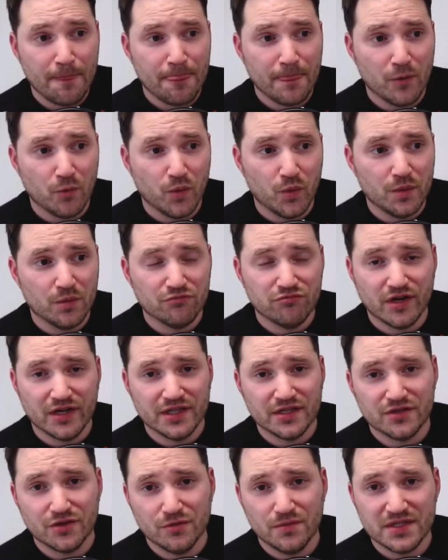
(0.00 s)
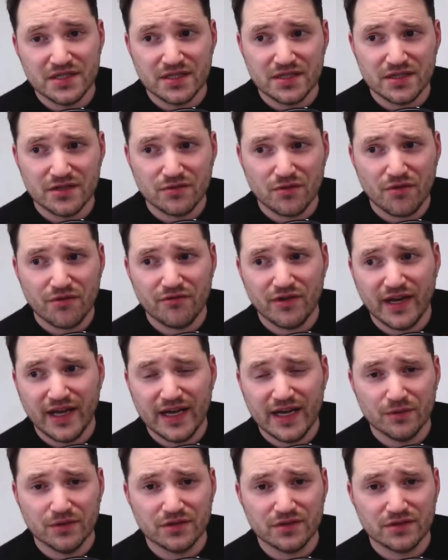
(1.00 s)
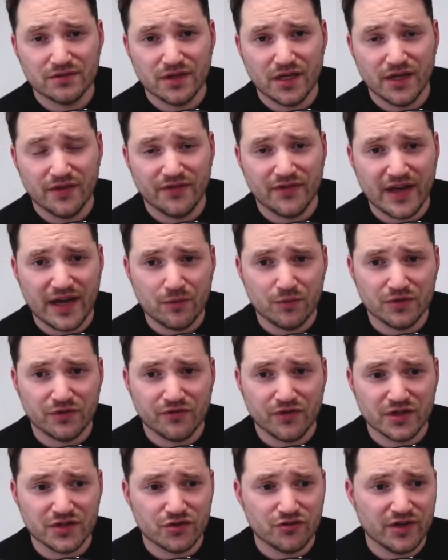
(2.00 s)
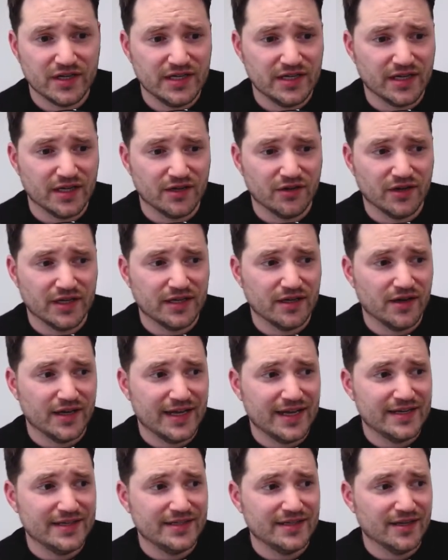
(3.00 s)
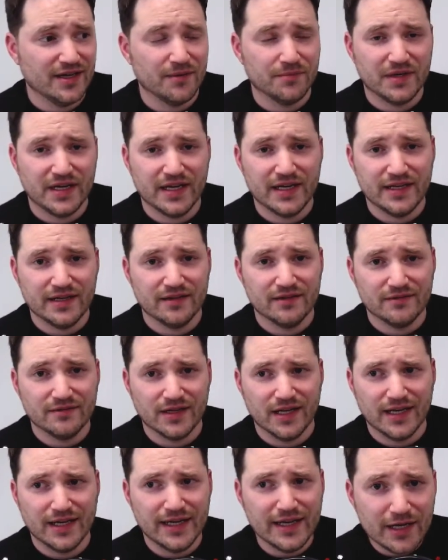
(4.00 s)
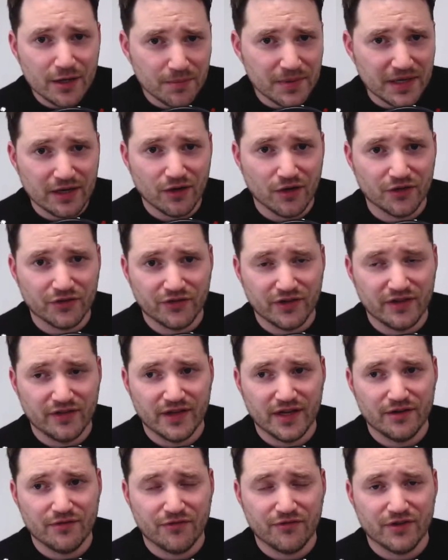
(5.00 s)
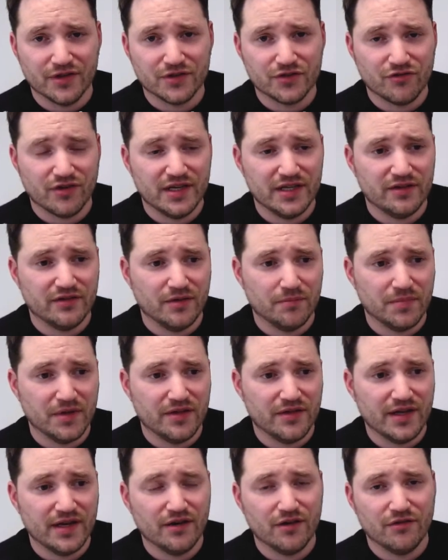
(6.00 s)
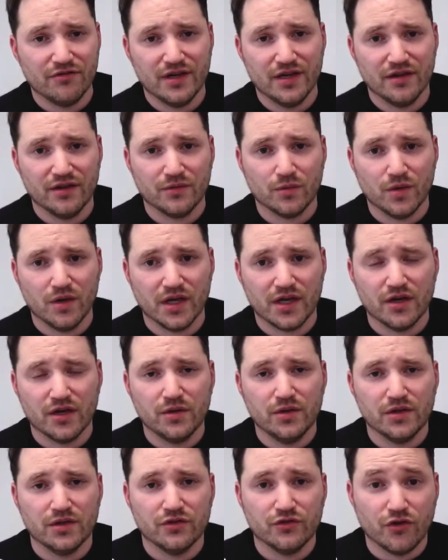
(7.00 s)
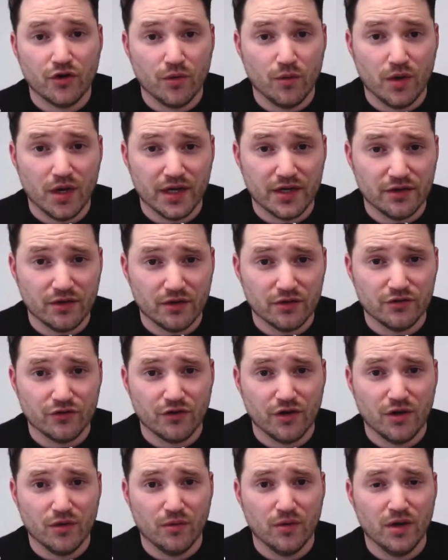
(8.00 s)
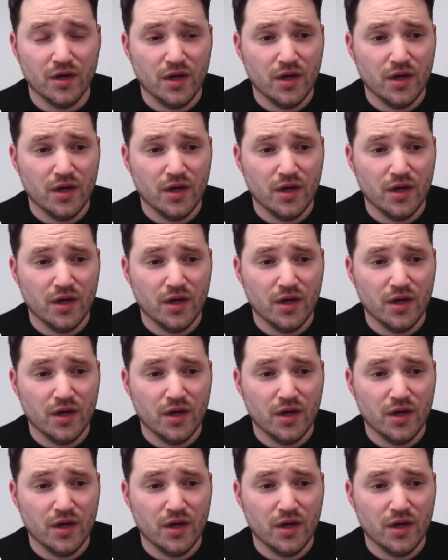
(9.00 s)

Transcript: we were running two businesses on 3 hours, and that was frustrating. And I ended up getting a little bit lost in there and frustrated. But then I realized, well, I can only control what I can control.